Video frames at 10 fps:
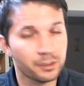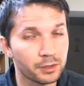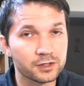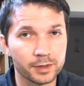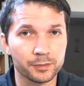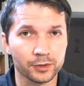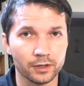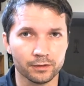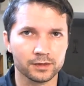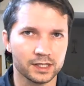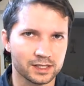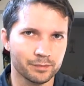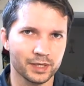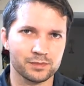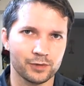And most people don't. It's
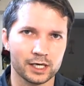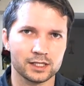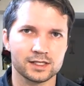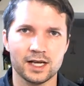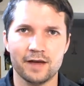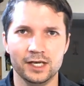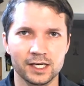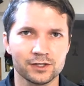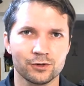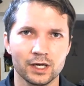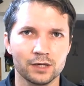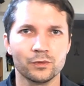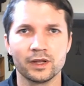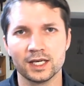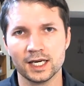best practice to have it integrated
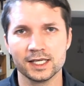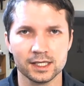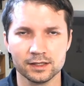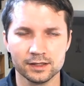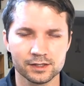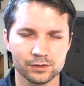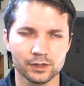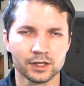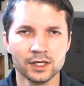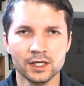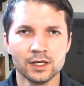with an identity store.